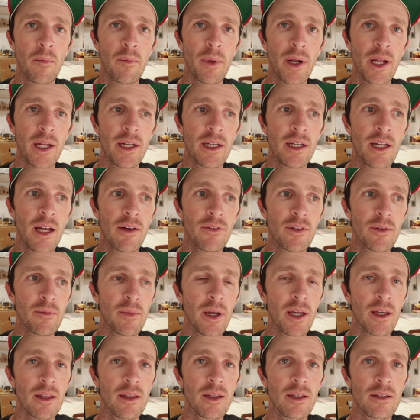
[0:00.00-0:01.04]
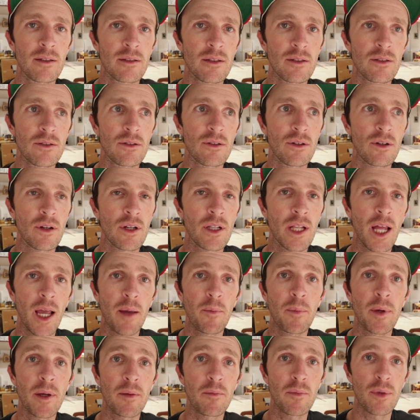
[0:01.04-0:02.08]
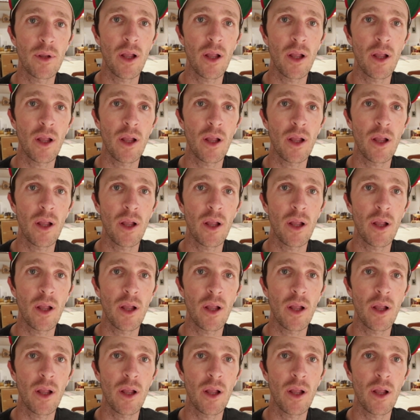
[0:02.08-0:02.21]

but I did have to make these little clamping